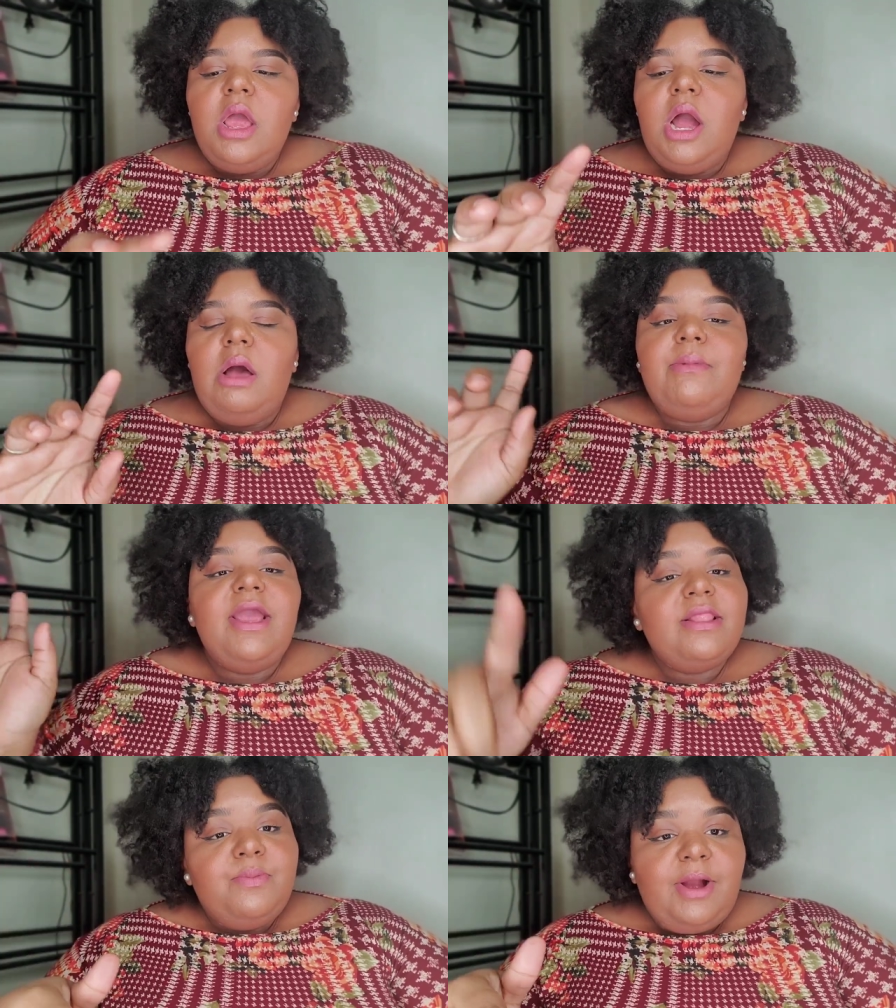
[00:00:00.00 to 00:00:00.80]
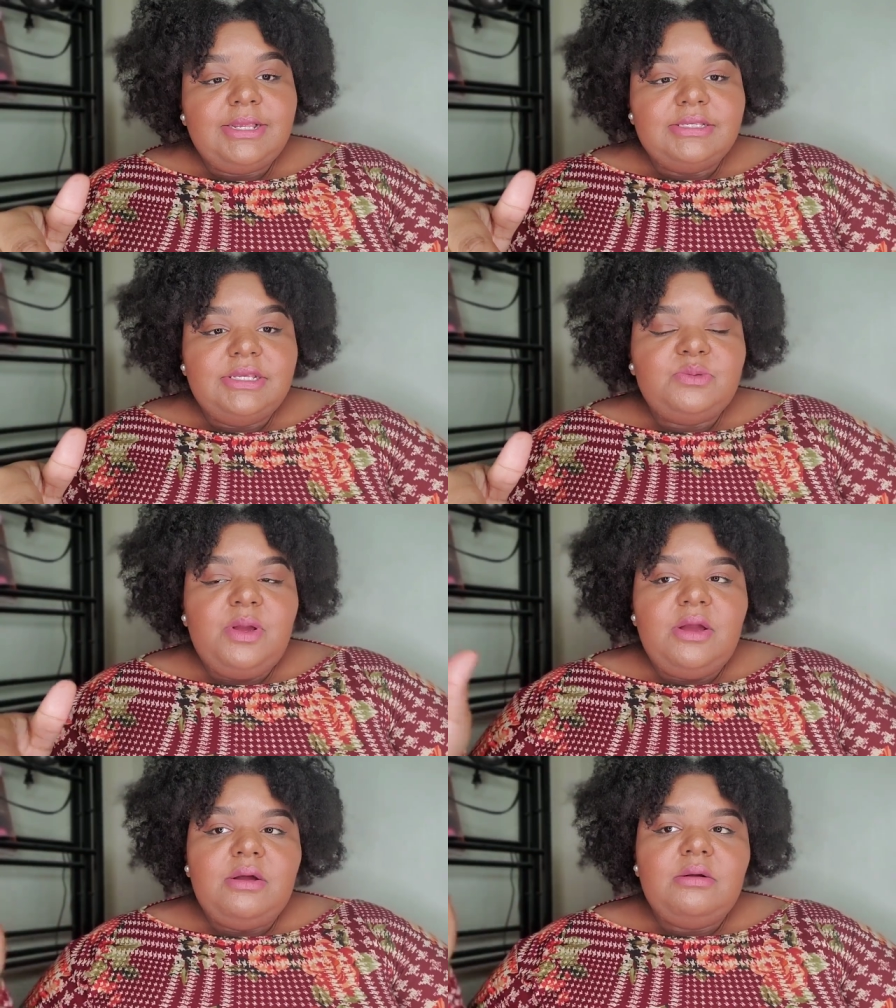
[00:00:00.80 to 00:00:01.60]
um, and the prices as
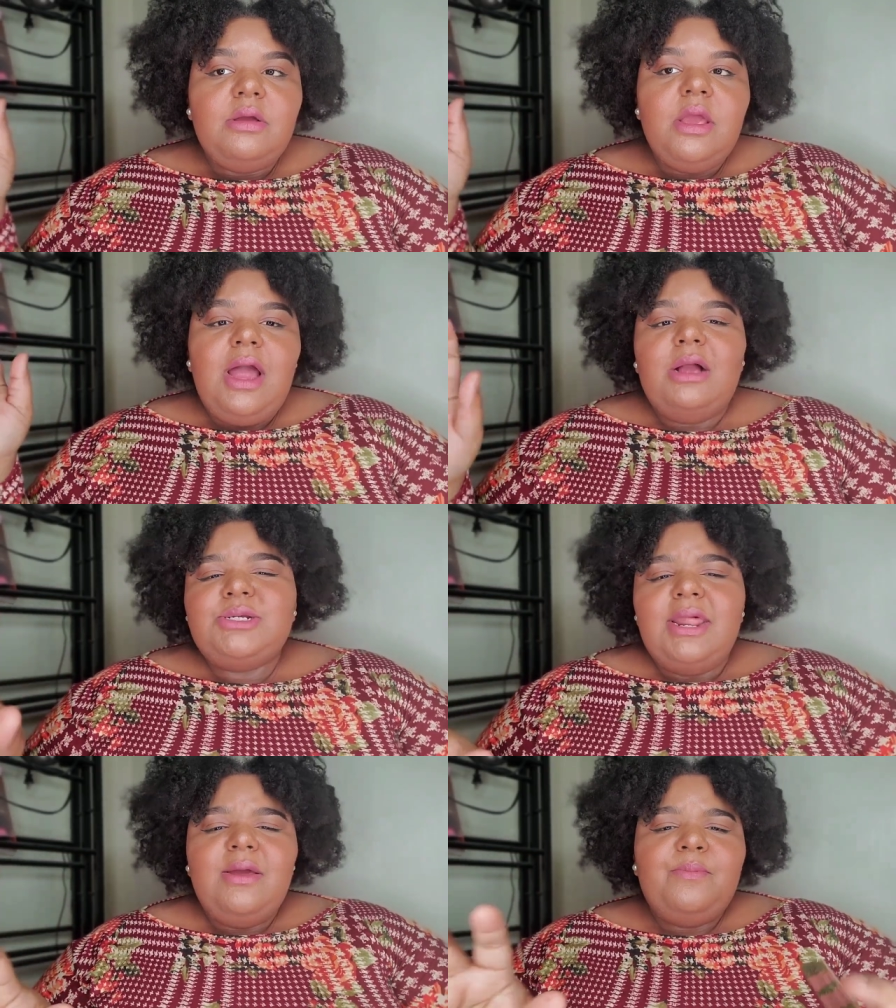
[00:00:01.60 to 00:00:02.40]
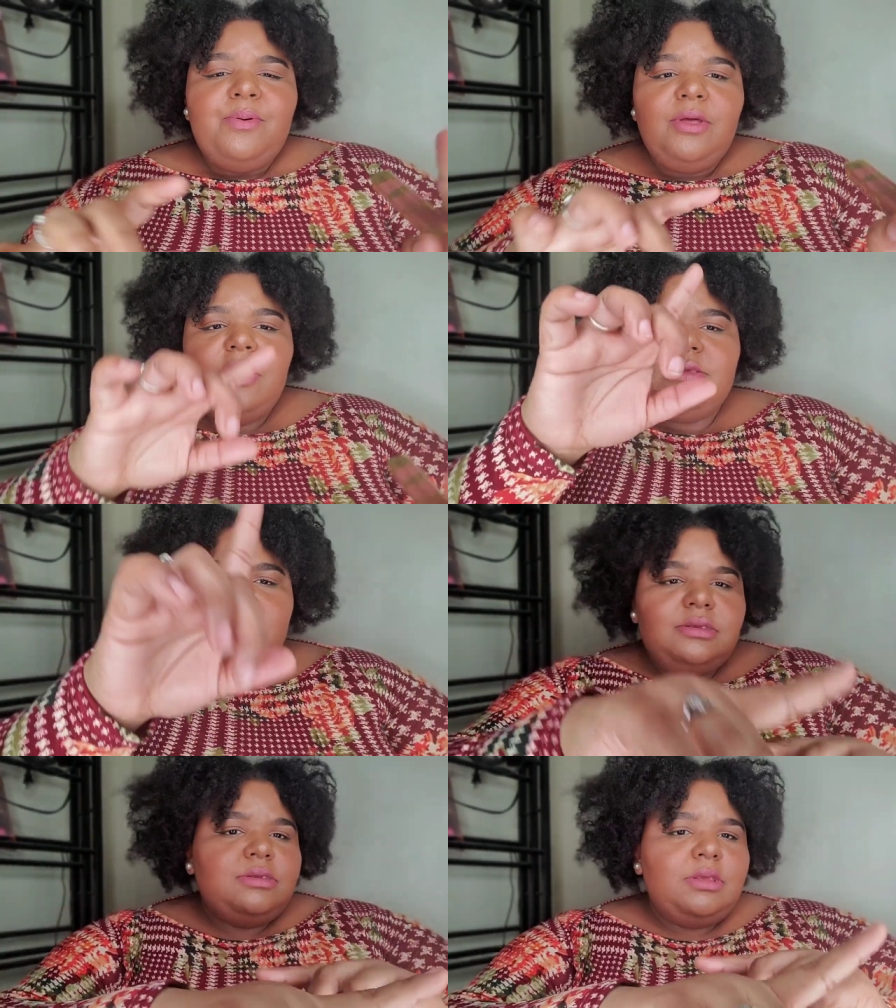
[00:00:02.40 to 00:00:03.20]
well. I'll try to put it
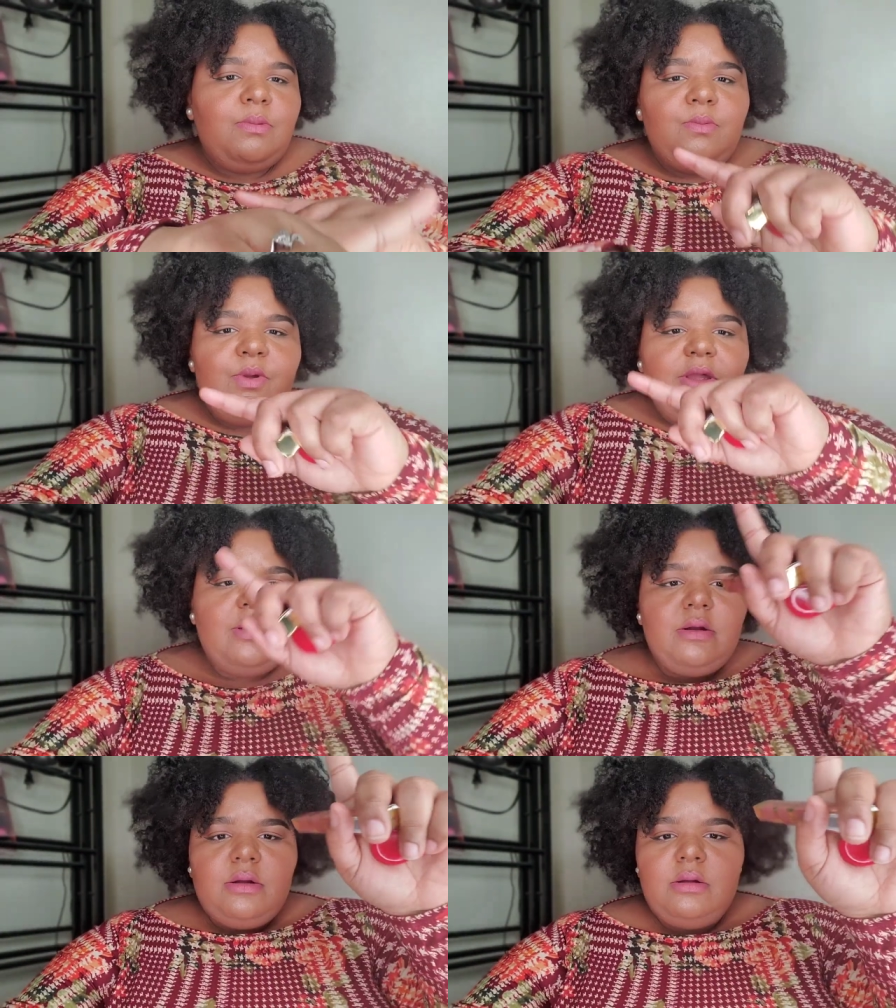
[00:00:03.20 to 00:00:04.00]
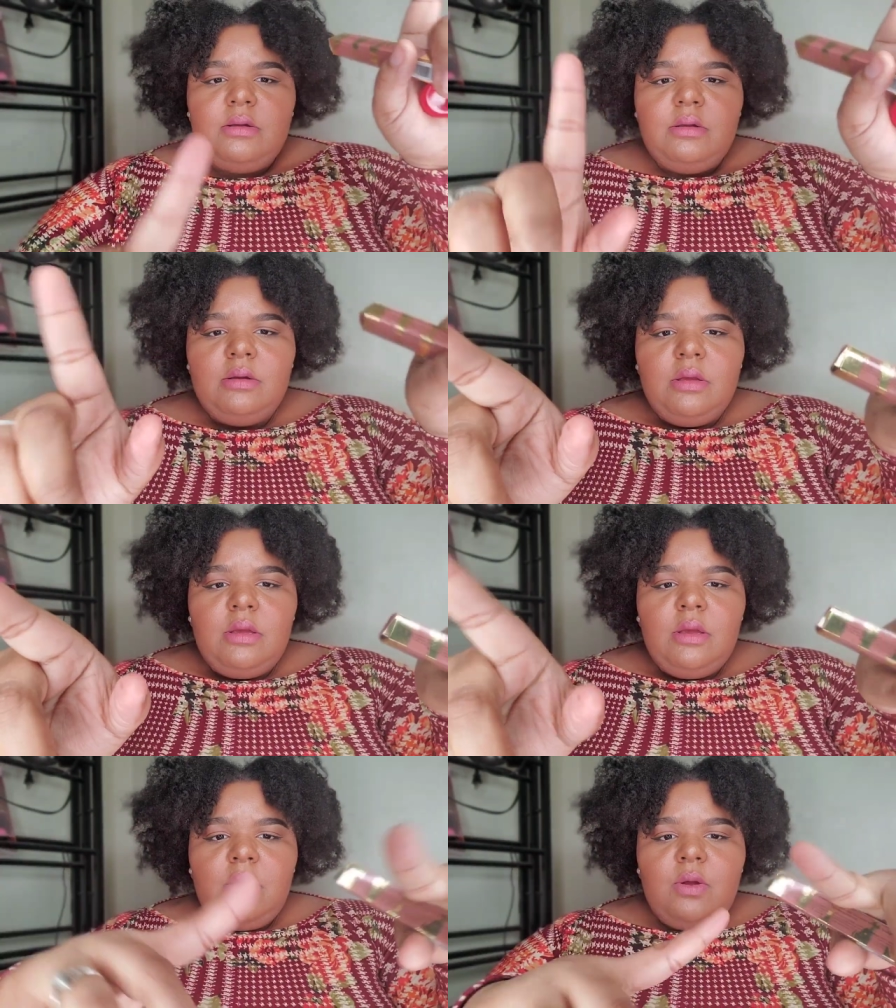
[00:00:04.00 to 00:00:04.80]
somewhere
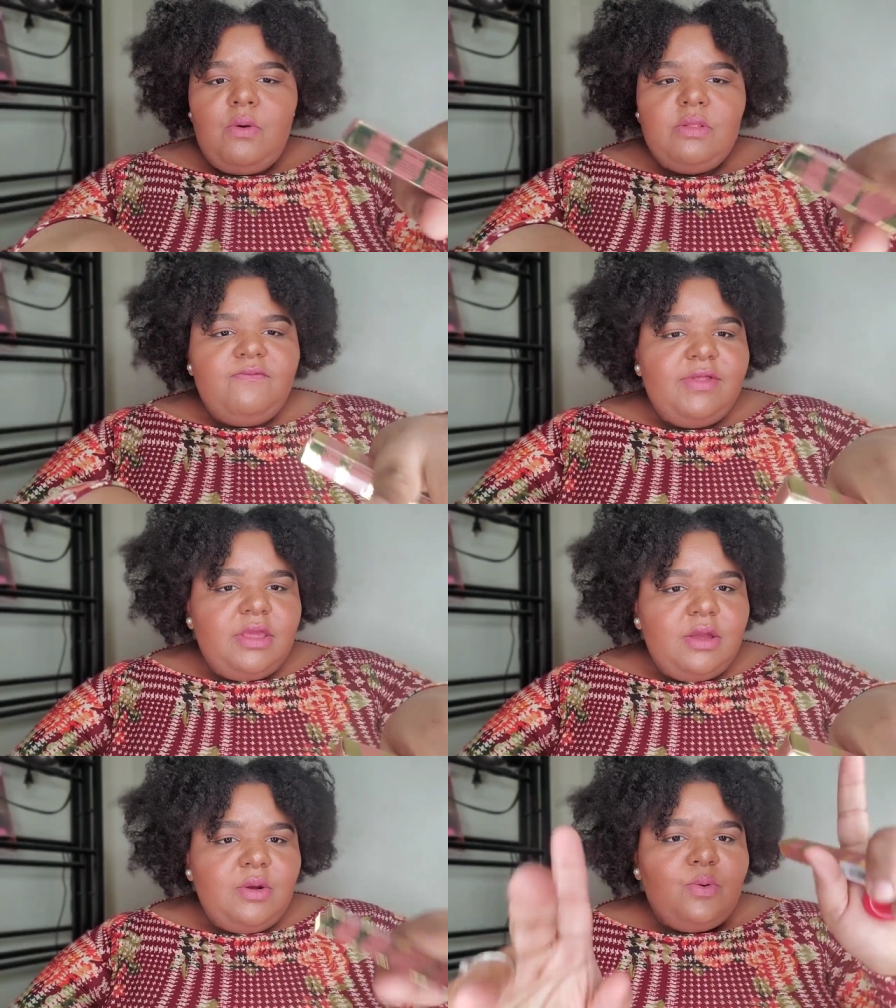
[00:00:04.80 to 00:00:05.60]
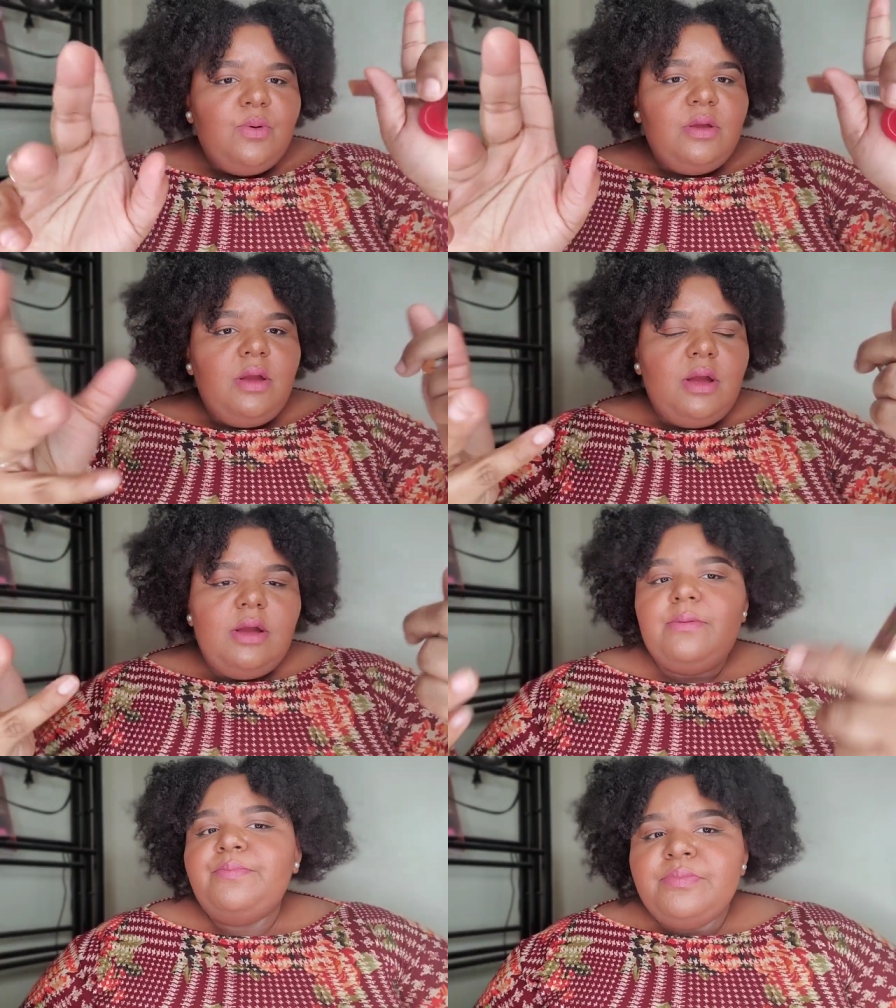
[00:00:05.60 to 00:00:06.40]
on the video.
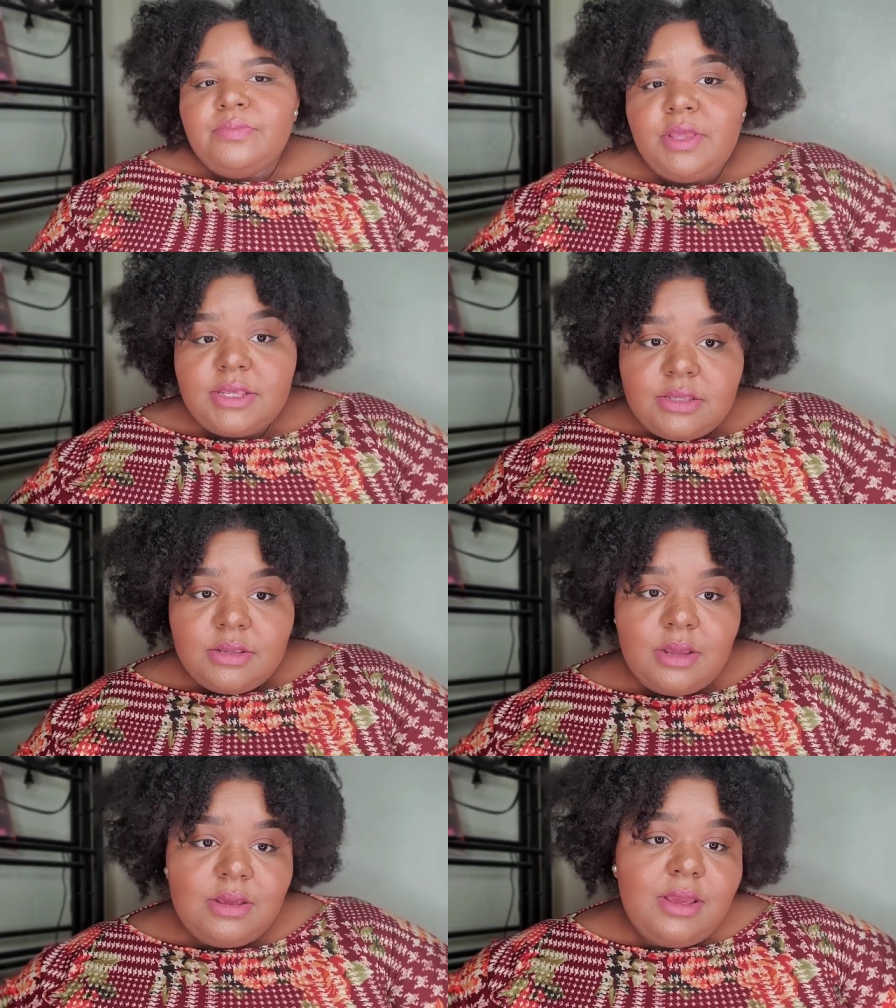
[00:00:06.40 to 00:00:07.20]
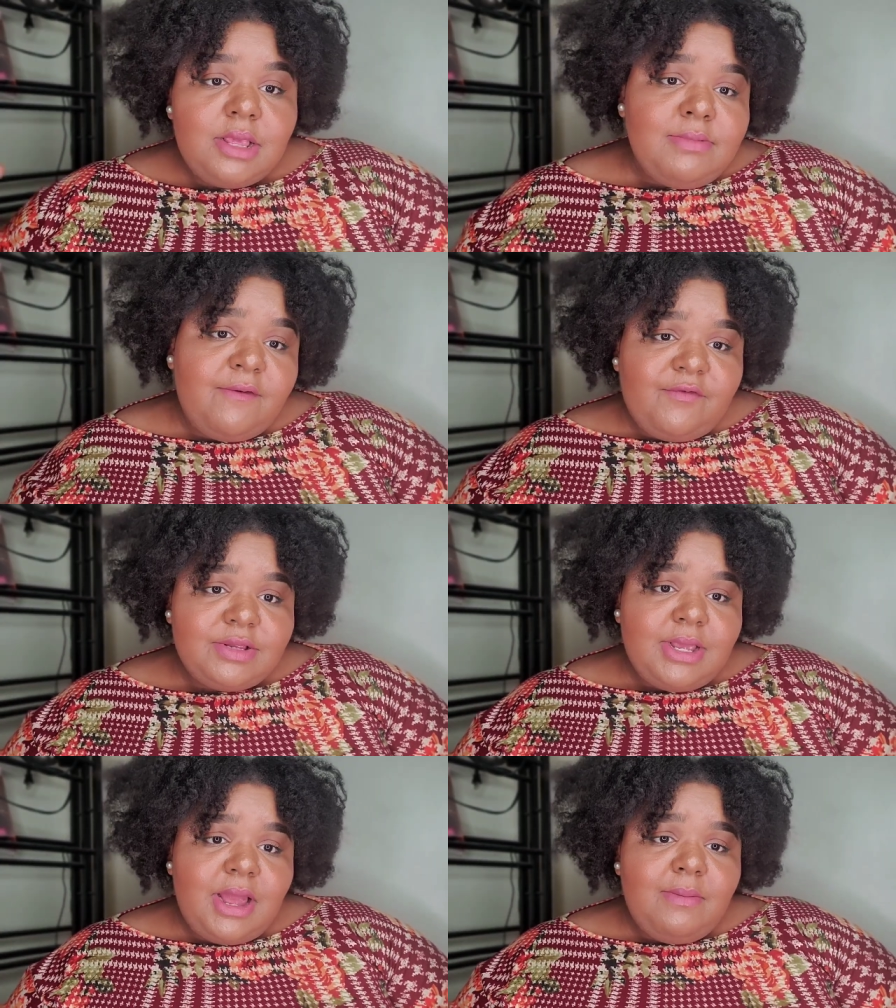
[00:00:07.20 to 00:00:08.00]
Um, this is my
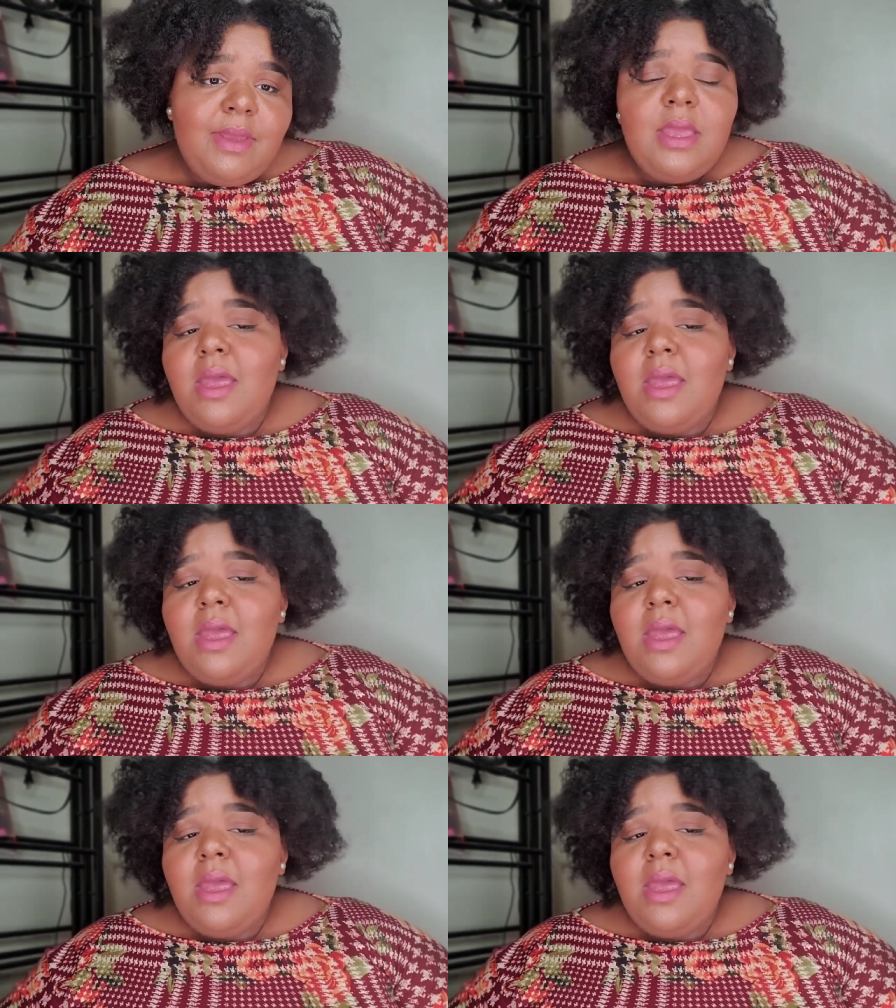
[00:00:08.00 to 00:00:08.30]
first time.